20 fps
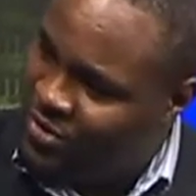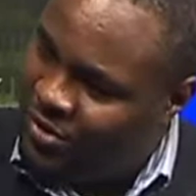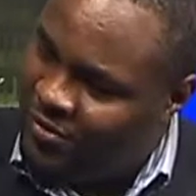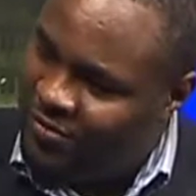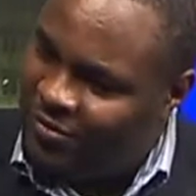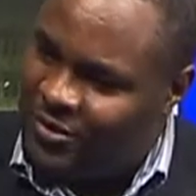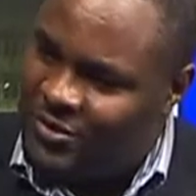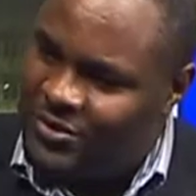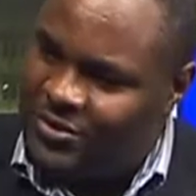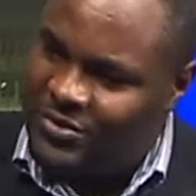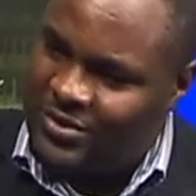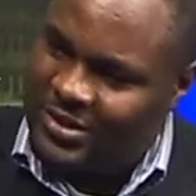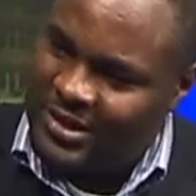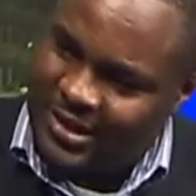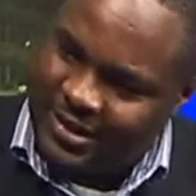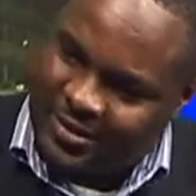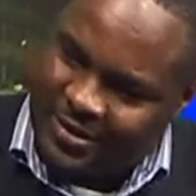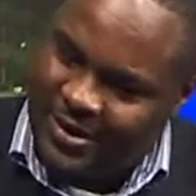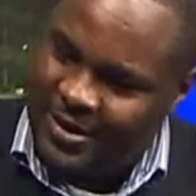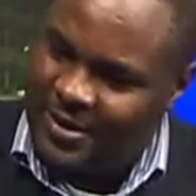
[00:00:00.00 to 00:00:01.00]
Of course,
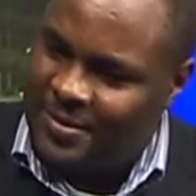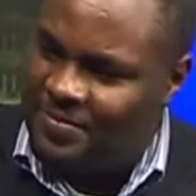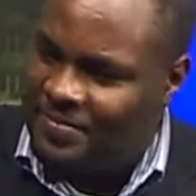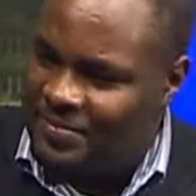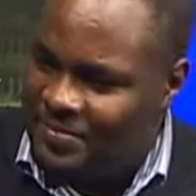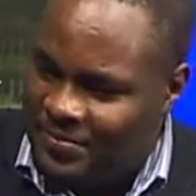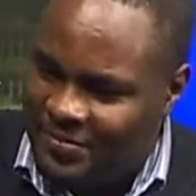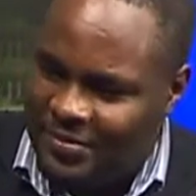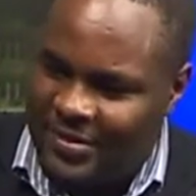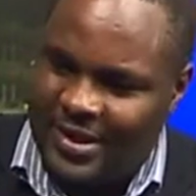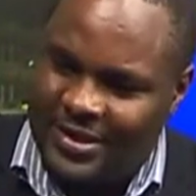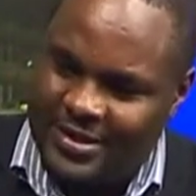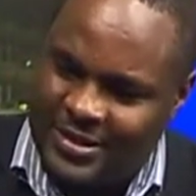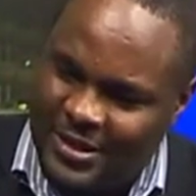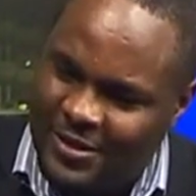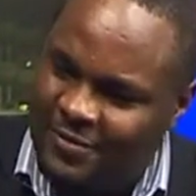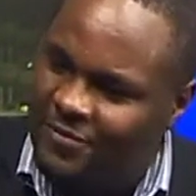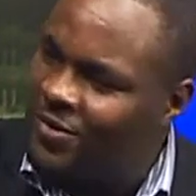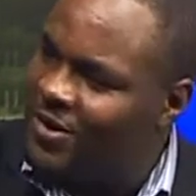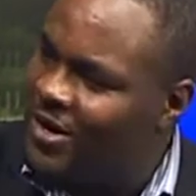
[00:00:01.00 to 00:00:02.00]
using
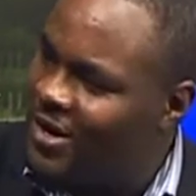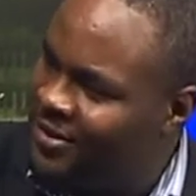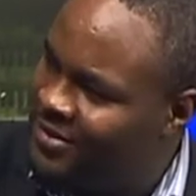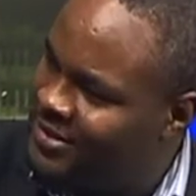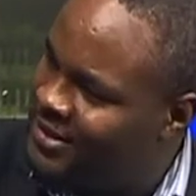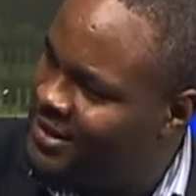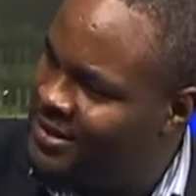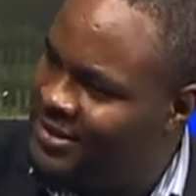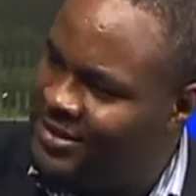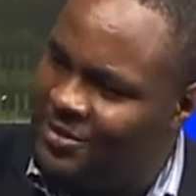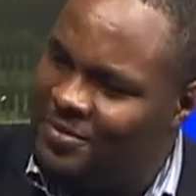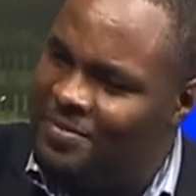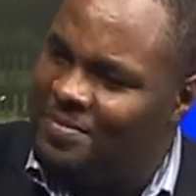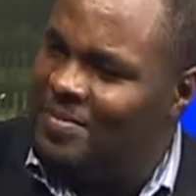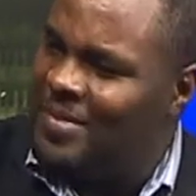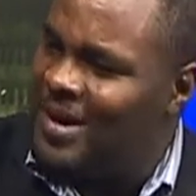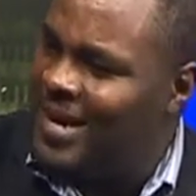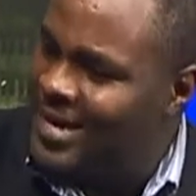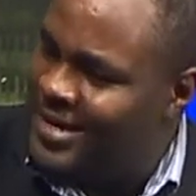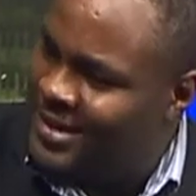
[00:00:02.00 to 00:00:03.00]
CD4 count, CDC, you
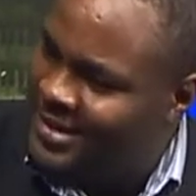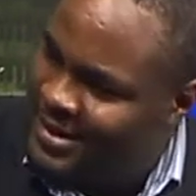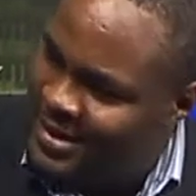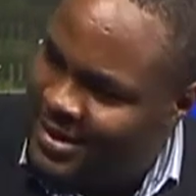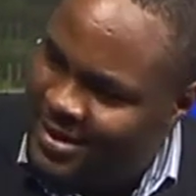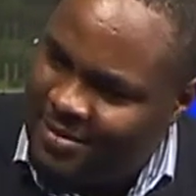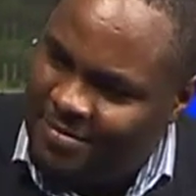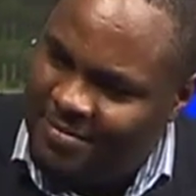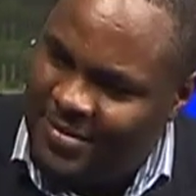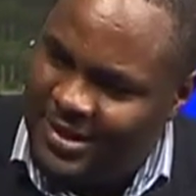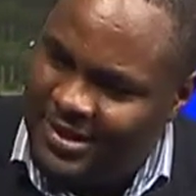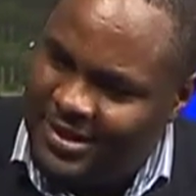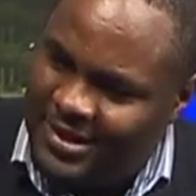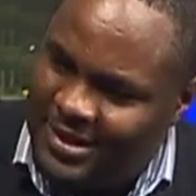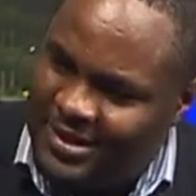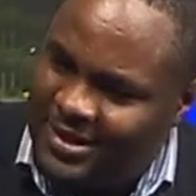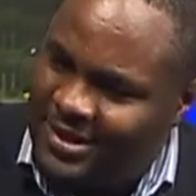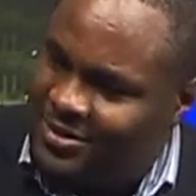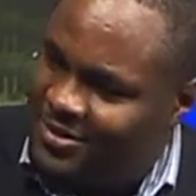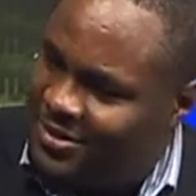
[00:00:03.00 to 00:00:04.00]
might, but
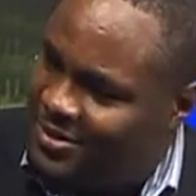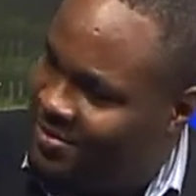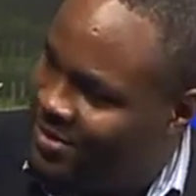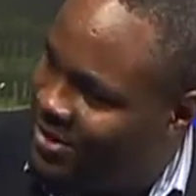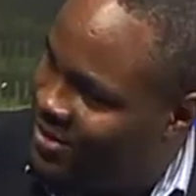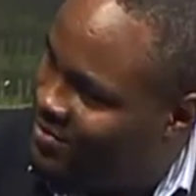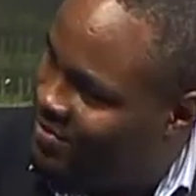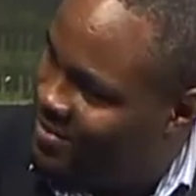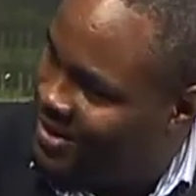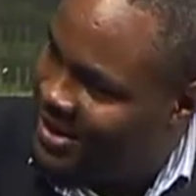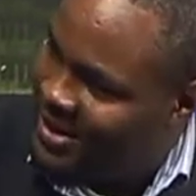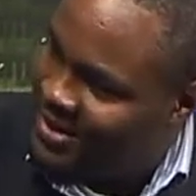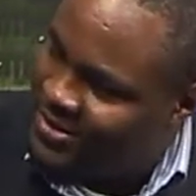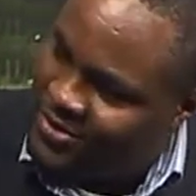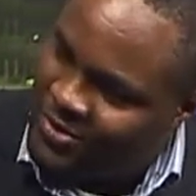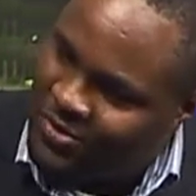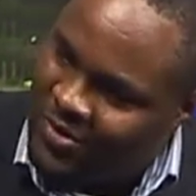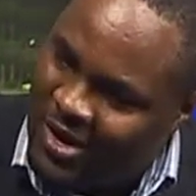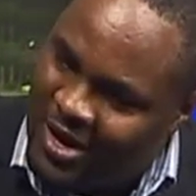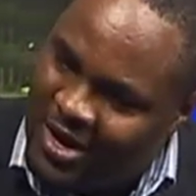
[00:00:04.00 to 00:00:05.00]
that technology may not be here.
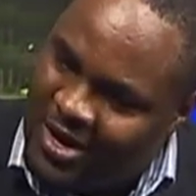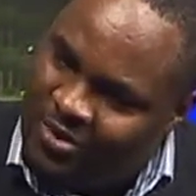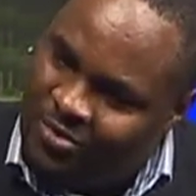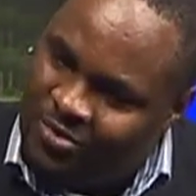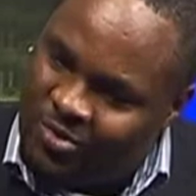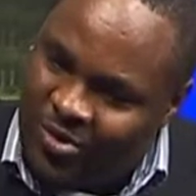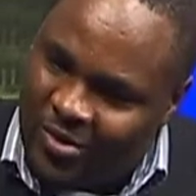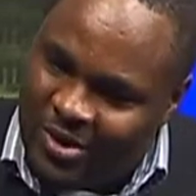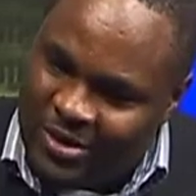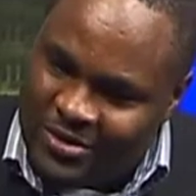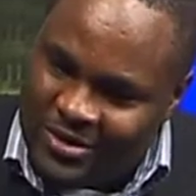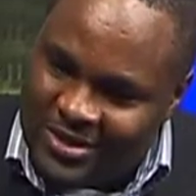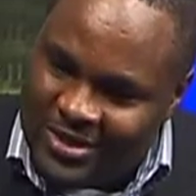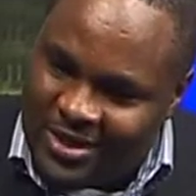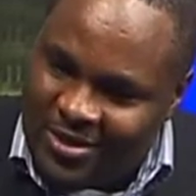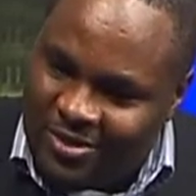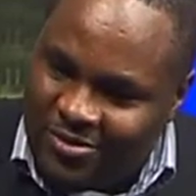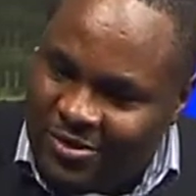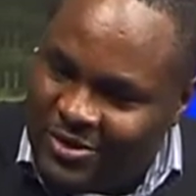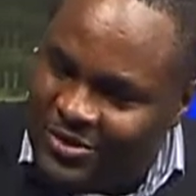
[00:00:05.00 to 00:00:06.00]
So we want to
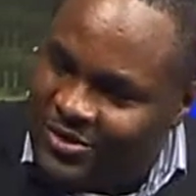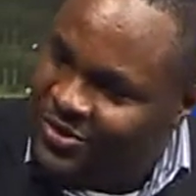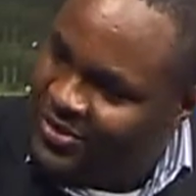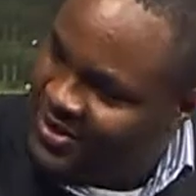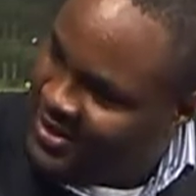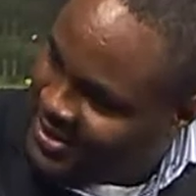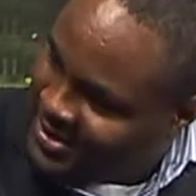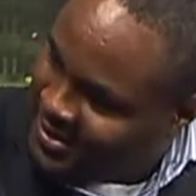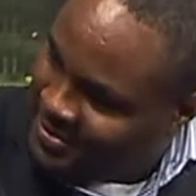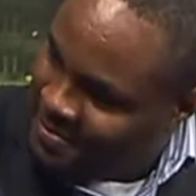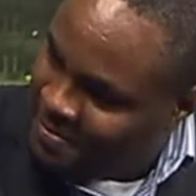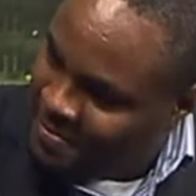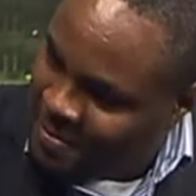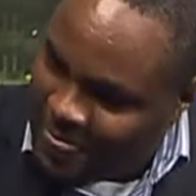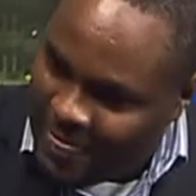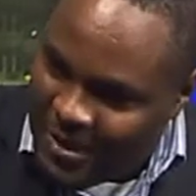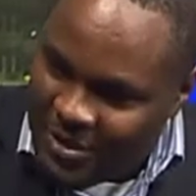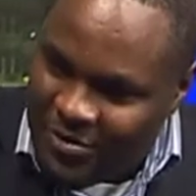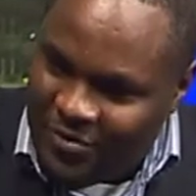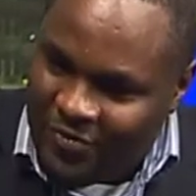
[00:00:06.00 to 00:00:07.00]
channel resources
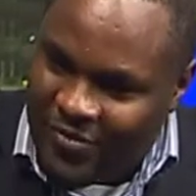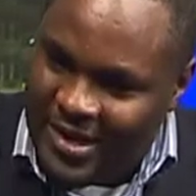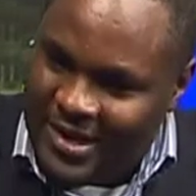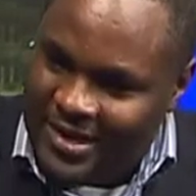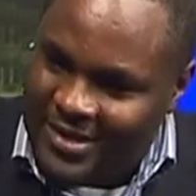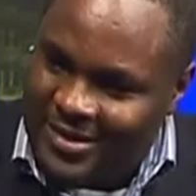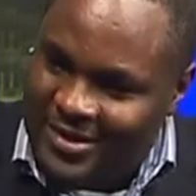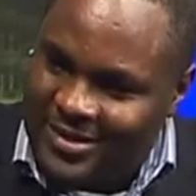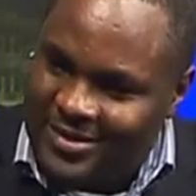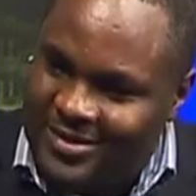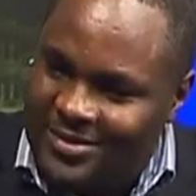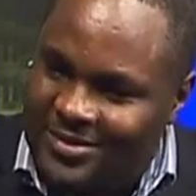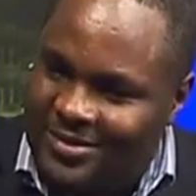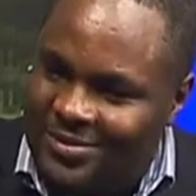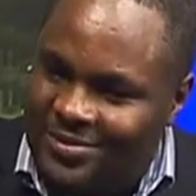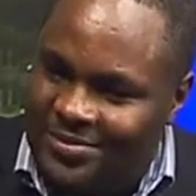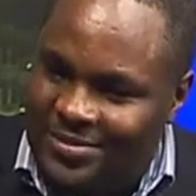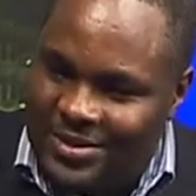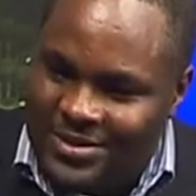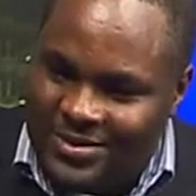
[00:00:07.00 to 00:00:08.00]
into finding
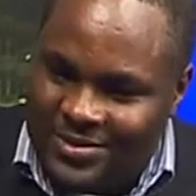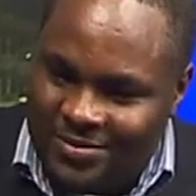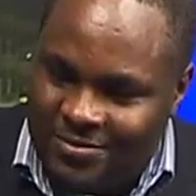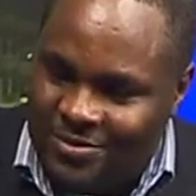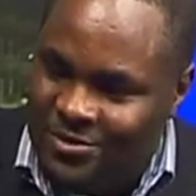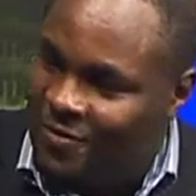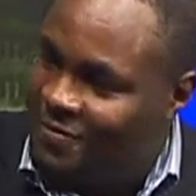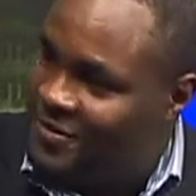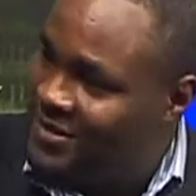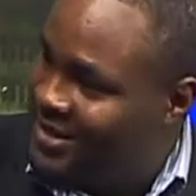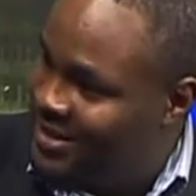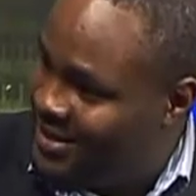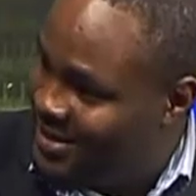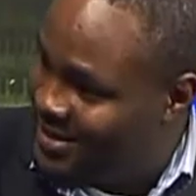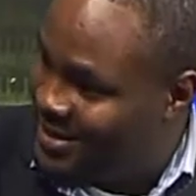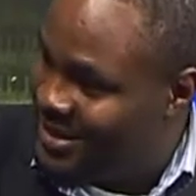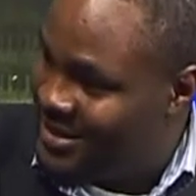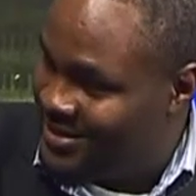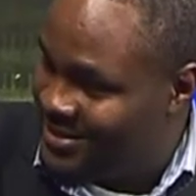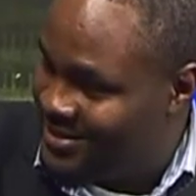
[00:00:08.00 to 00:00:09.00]
these sophisticated
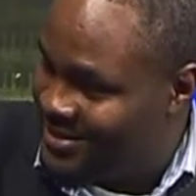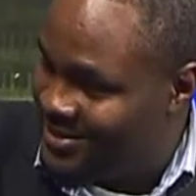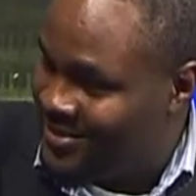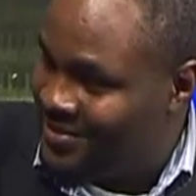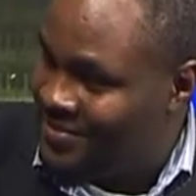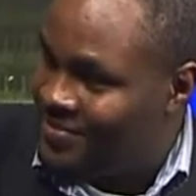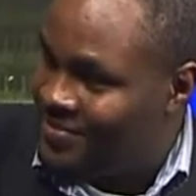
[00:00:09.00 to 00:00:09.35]
gadgets